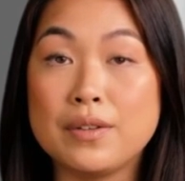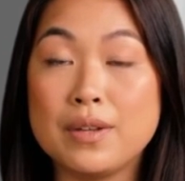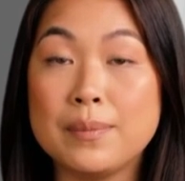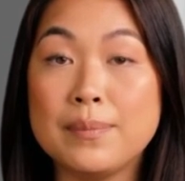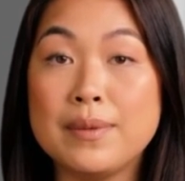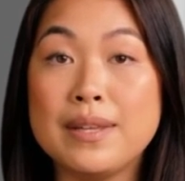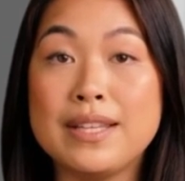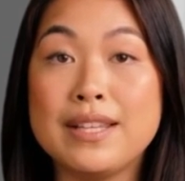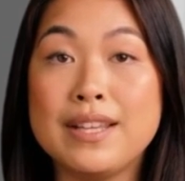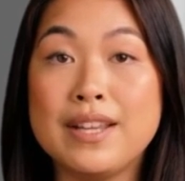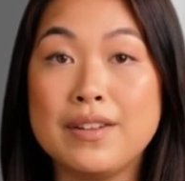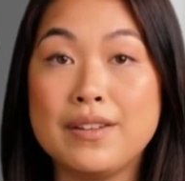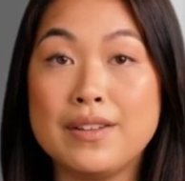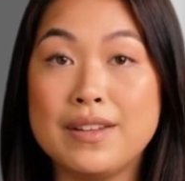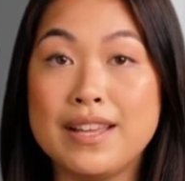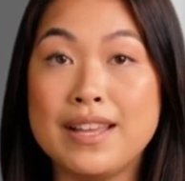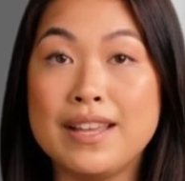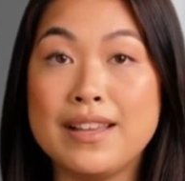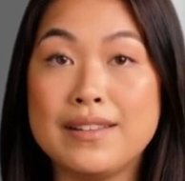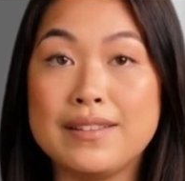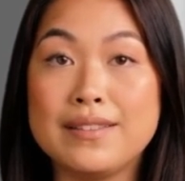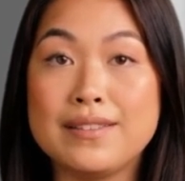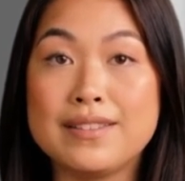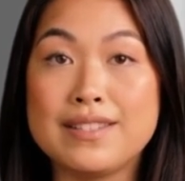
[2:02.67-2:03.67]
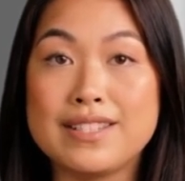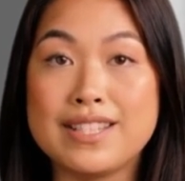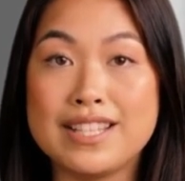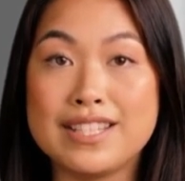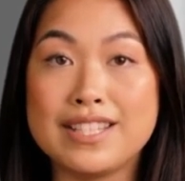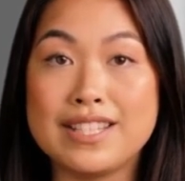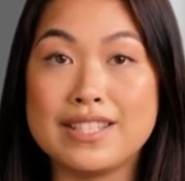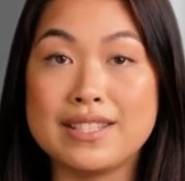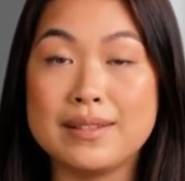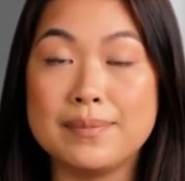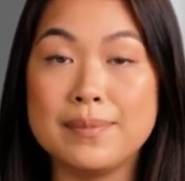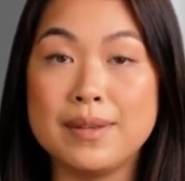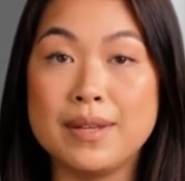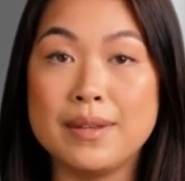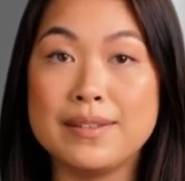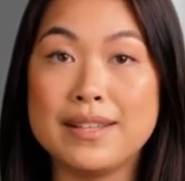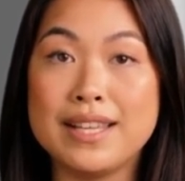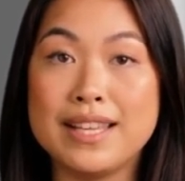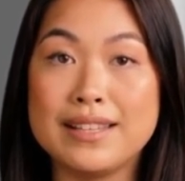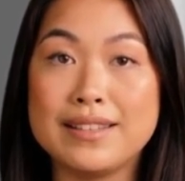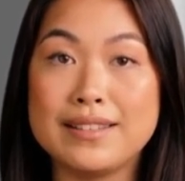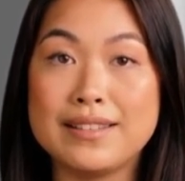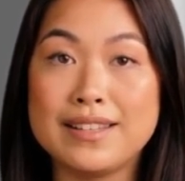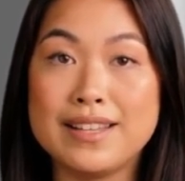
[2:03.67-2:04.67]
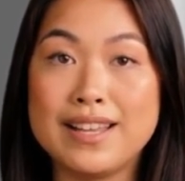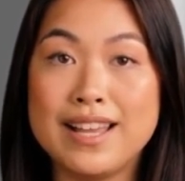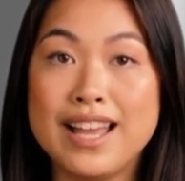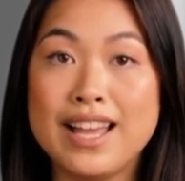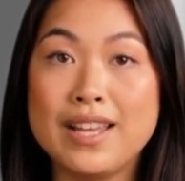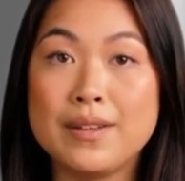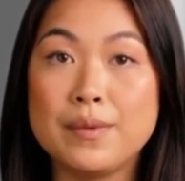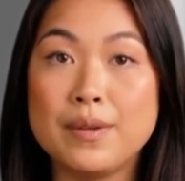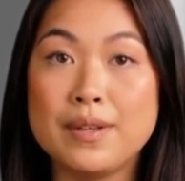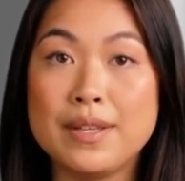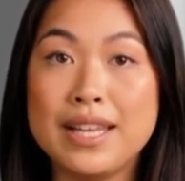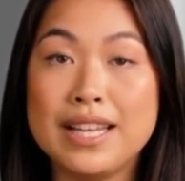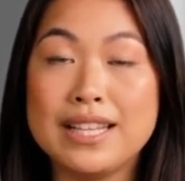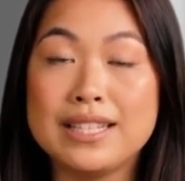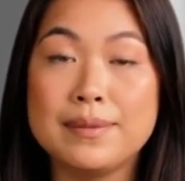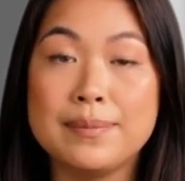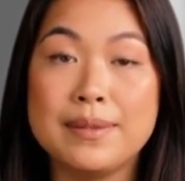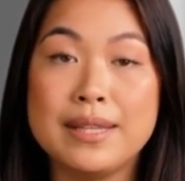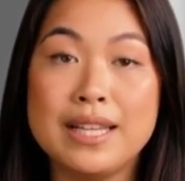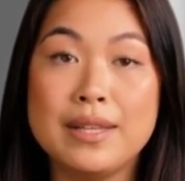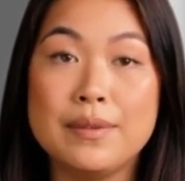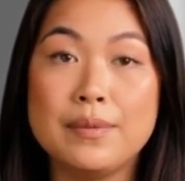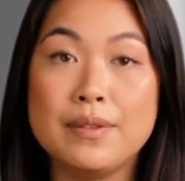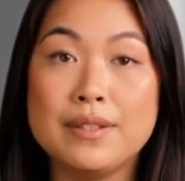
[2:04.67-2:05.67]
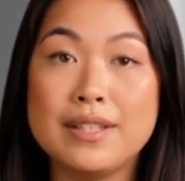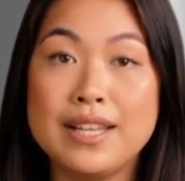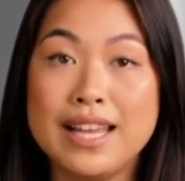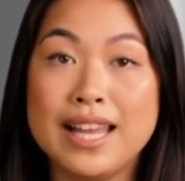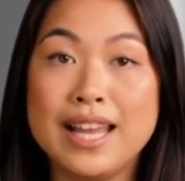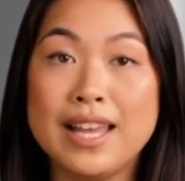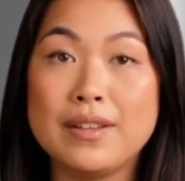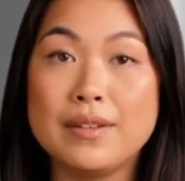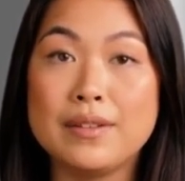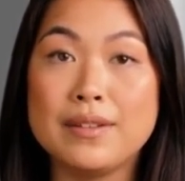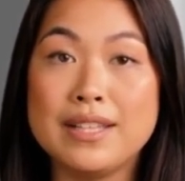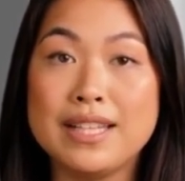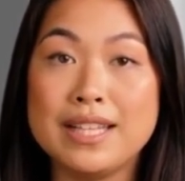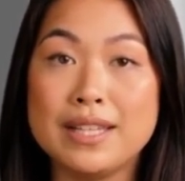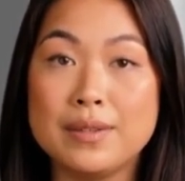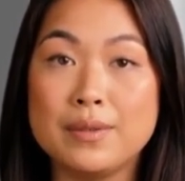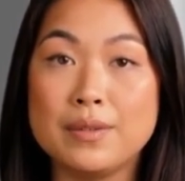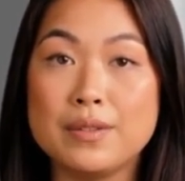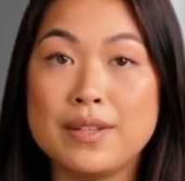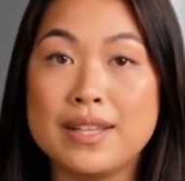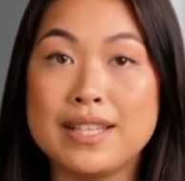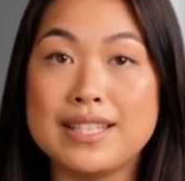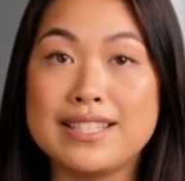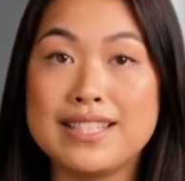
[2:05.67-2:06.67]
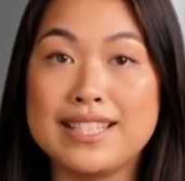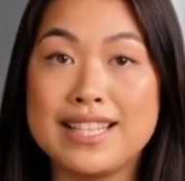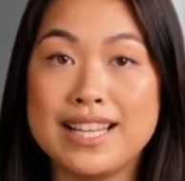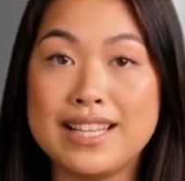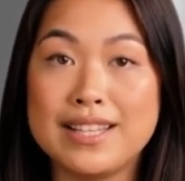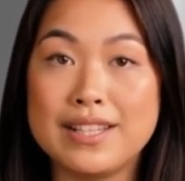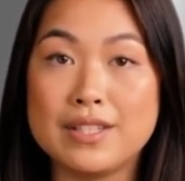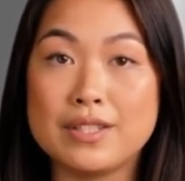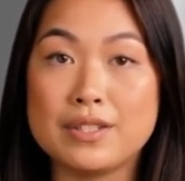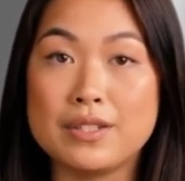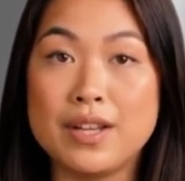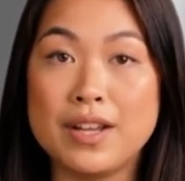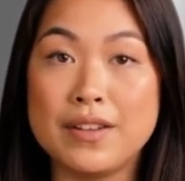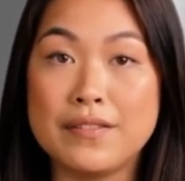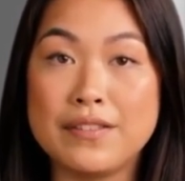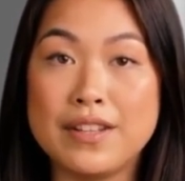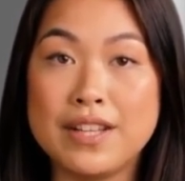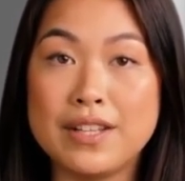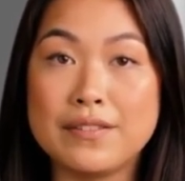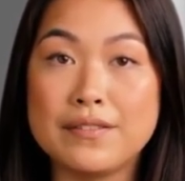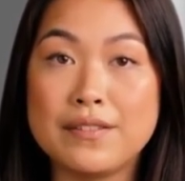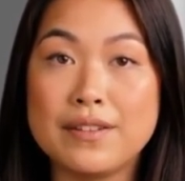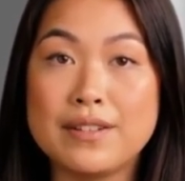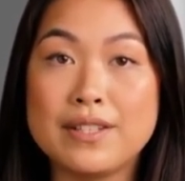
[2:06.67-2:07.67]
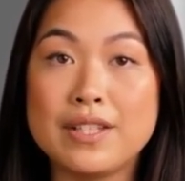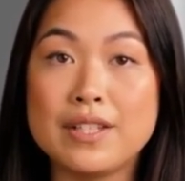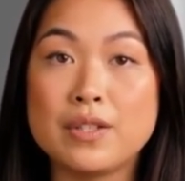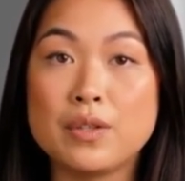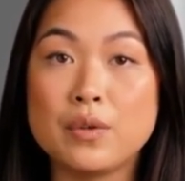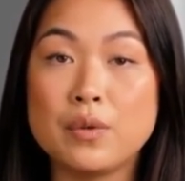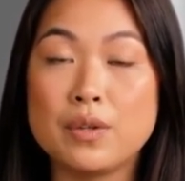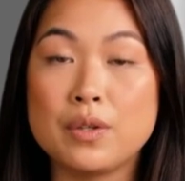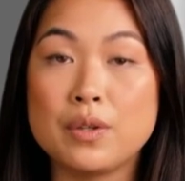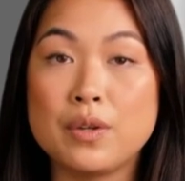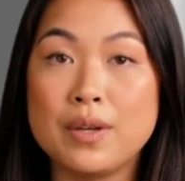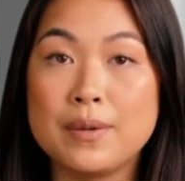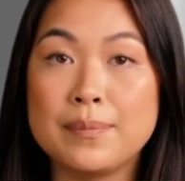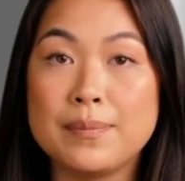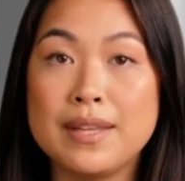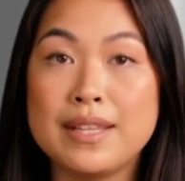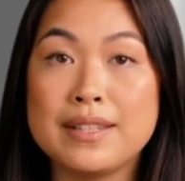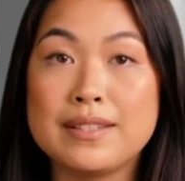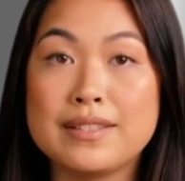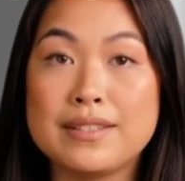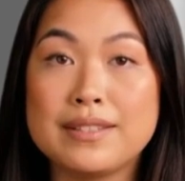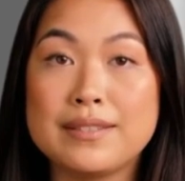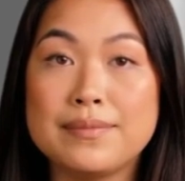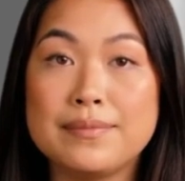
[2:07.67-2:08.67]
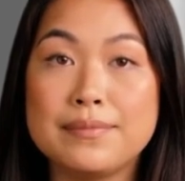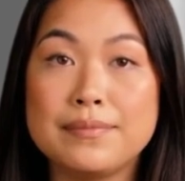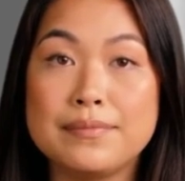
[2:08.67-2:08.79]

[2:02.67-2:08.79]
limited area, such as a building, and will need to be able to handle the increased data traffic from the new equipment.